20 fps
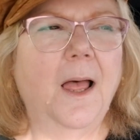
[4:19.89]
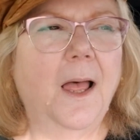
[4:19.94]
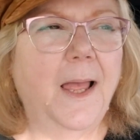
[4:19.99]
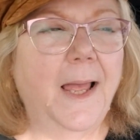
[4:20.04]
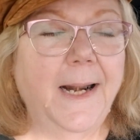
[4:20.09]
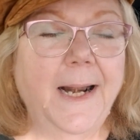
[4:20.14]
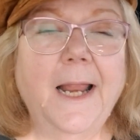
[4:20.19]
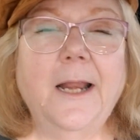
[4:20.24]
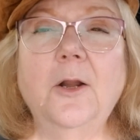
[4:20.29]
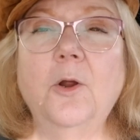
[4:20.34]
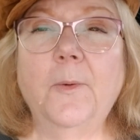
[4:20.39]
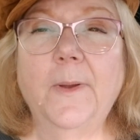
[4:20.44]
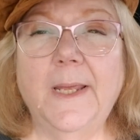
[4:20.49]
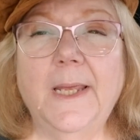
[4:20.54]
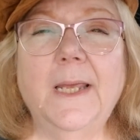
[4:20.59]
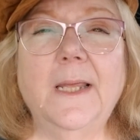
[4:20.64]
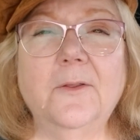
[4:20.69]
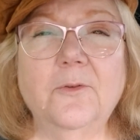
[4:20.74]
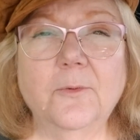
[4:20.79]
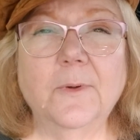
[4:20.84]
And I know
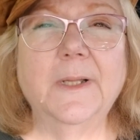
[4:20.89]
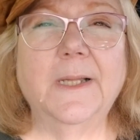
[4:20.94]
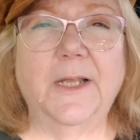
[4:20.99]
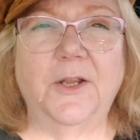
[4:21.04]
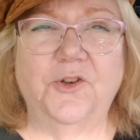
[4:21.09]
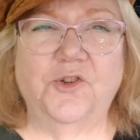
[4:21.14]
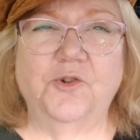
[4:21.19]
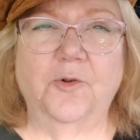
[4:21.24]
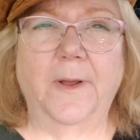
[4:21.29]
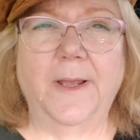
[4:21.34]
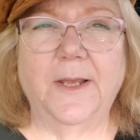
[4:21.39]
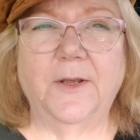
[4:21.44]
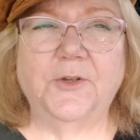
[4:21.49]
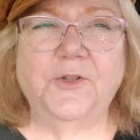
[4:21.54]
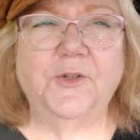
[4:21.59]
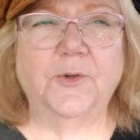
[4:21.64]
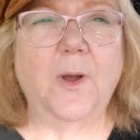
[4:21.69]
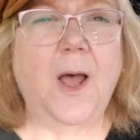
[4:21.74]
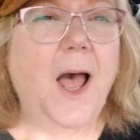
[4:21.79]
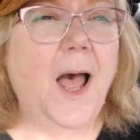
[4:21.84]
he's really enjoying
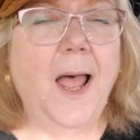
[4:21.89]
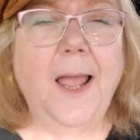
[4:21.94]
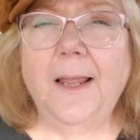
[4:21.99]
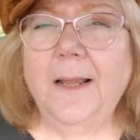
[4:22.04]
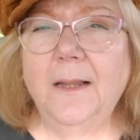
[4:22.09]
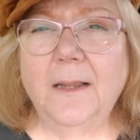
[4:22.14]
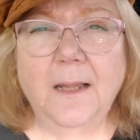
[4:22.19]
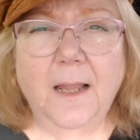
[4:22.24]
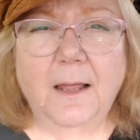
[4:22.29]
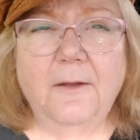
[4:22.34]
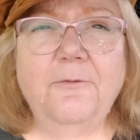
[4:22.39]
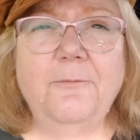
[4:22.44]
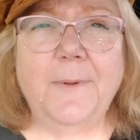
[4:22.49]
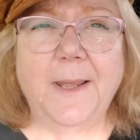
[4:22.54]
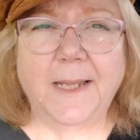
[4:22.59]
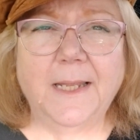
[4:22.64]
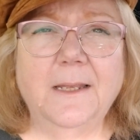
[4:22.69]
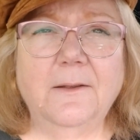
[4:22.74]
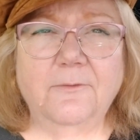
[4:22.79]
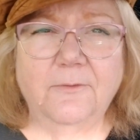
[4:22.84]
it too. I love
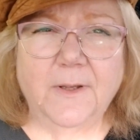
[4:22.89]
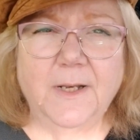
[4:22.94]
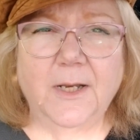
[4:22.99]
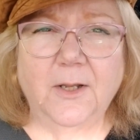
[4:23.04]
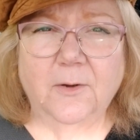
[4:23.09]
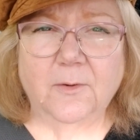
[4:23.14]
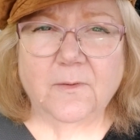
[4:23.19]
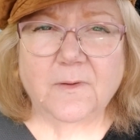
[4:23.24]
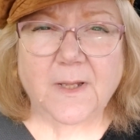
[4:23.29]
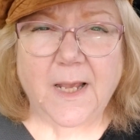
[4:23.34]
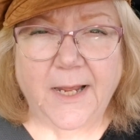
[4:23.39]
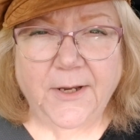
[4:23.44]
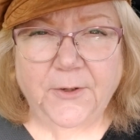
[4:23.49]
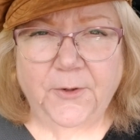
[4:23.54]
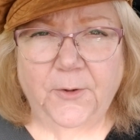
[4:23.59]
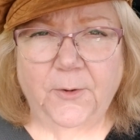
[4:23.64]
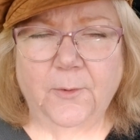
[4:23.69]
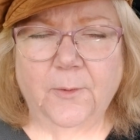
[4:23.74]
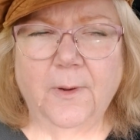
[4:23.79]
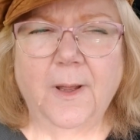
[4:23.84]
making videos. I
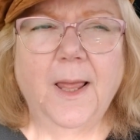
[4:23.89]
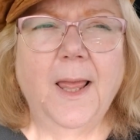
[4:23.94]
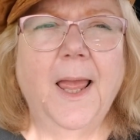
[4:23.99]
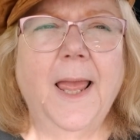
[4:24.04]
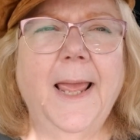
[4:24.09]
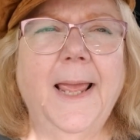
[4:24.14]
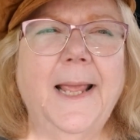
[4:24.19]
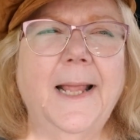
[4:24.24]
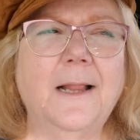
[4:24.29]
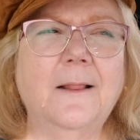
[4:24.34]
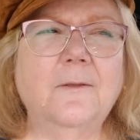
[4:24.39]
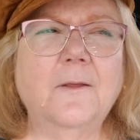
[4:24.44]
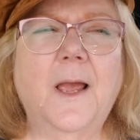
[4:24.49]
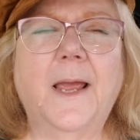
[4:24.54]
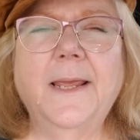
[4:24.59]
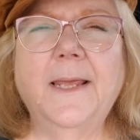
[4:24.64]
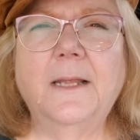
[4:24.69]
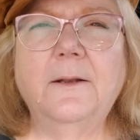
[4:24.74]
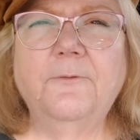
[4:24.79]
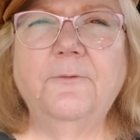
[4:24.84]
do. It's,
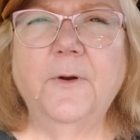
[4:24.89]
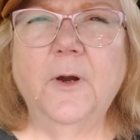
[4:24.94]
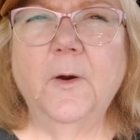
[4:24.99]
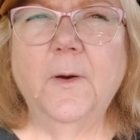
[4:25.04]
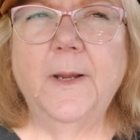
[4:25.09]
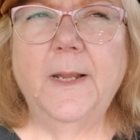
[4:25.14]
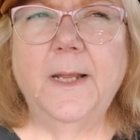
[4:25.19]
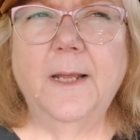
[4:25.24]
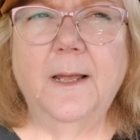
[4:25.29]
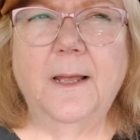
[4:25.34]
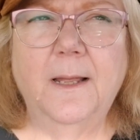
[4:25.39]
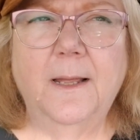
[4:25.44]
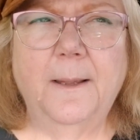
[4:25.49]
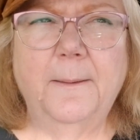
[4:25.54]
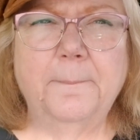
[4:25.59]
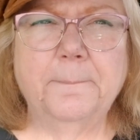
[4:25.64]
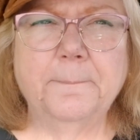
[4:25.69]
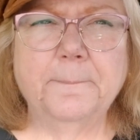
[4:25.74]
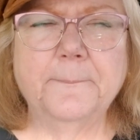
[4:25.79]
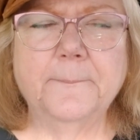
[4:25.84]
I get very
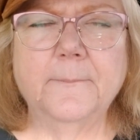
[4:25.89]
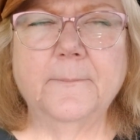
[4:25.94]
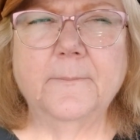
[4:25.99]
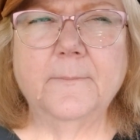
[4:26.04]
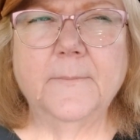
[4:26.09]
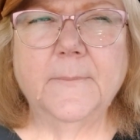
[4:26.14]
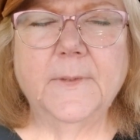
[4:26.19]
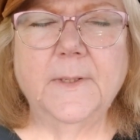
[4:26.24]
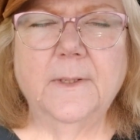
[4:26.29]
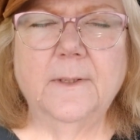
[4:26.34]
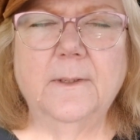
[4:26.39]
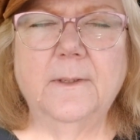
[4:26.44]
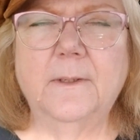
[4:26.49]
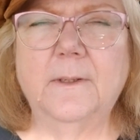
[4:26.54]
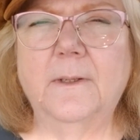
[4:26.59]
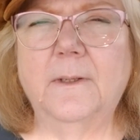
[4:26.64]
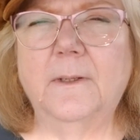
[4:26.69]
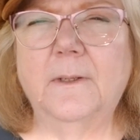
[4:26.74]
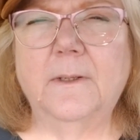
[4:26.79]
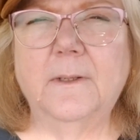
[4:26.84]
um,
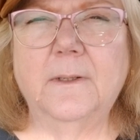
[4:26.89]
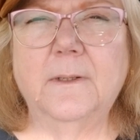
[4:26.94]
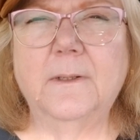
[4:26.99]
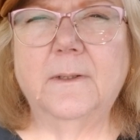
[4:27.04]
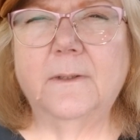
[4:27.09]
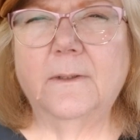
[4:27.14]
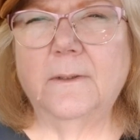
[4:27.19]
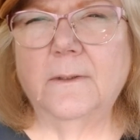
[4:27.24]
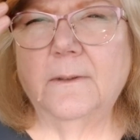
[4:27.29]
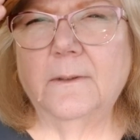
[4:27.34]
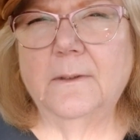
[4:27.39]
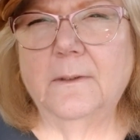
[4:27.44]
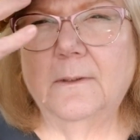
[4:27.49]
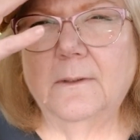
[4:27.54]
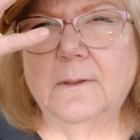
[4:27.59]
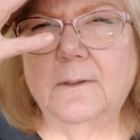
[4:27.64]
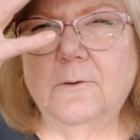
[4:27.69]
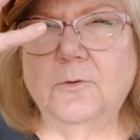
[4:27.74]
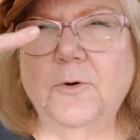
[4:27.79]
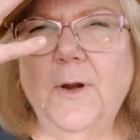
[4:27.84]
uh,
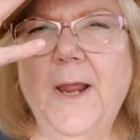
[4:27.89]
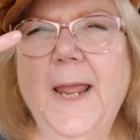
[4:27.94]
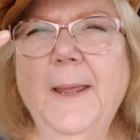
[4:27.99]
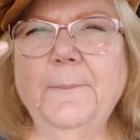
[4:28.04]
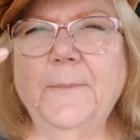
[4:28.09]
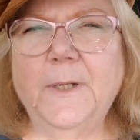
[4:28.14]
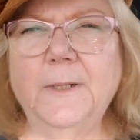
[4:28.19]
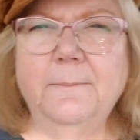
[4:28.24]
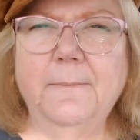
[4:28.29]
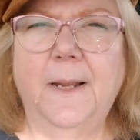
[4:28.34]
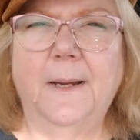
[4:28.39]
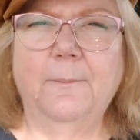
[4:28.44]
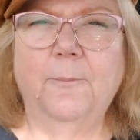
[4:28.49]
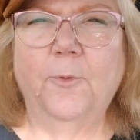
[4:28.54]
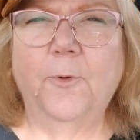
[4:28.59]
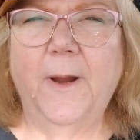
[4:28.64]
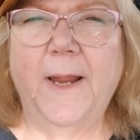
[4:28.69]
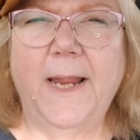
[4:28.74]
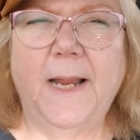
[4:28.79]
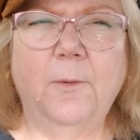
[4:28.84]
cramped in my
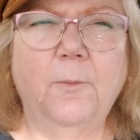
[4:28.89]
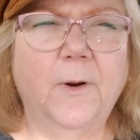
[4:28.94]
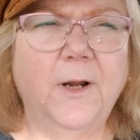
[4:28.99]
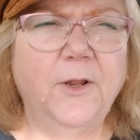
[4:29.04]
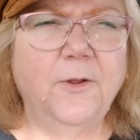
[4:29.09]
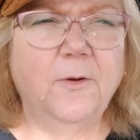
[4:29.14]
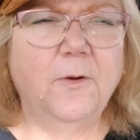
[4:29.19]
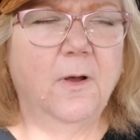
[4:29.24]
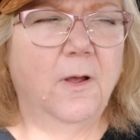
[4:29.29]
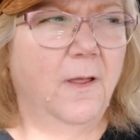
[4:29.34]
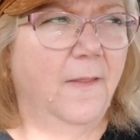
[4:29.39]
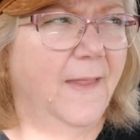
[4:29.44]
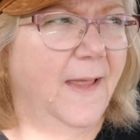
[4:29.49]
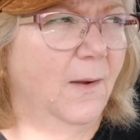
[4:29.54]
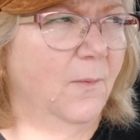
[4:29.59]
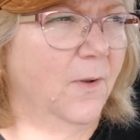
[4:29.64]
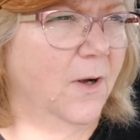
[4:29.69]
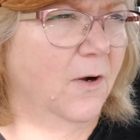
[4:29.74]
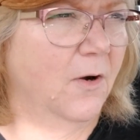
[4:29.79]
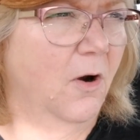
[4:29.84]
brain. What do you call
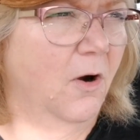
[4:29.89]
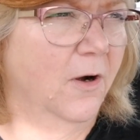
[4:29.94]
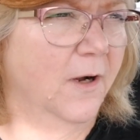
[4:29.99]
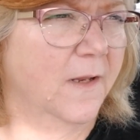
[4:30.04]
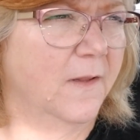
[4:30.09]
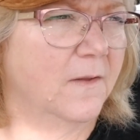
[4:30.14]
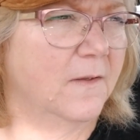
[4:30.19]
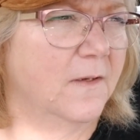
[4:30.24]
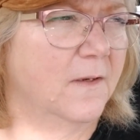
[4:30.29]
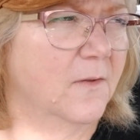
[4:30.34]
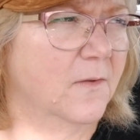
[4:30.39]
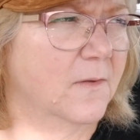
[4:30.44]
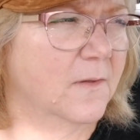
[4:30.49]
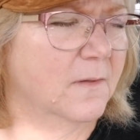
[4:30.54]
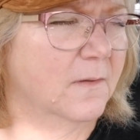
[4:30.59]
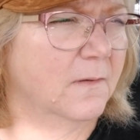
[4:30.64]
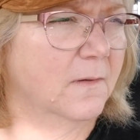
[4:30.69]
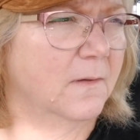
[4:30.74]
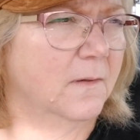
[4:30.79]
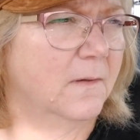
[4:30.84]
that when an artist
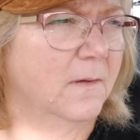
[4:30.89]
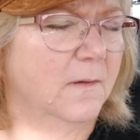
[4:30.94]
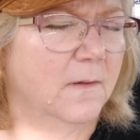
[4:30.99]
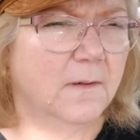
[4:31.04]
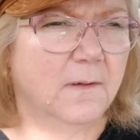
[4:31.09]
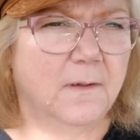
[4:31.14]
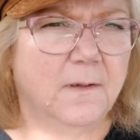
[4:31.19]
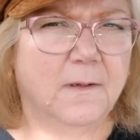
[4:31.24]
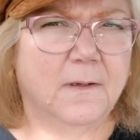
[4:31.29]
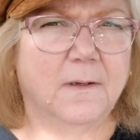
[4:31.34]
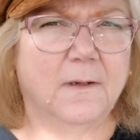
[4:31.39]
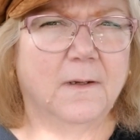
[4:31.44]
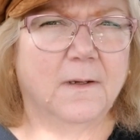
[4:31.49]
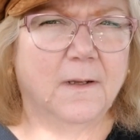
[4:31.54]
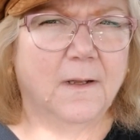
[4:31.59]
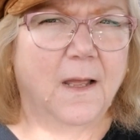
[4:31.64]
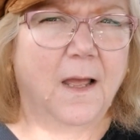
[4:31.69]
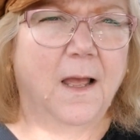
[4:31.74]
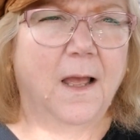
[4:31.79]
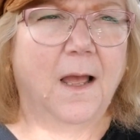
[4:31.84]
is... Brain
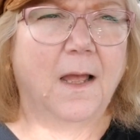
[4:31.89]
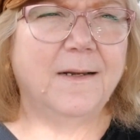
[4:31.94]
fart.